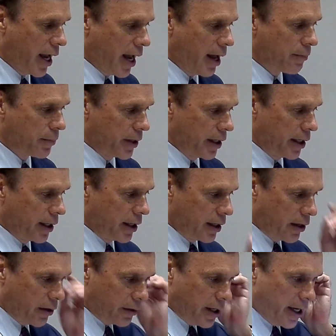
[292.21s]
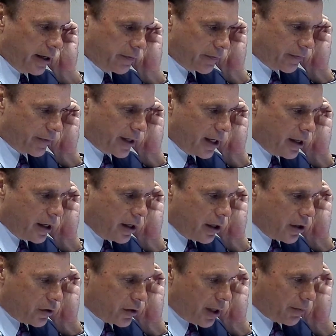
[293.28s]
happening in our life.
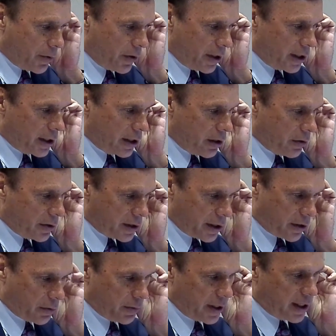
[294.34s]
So I'm going to go into 3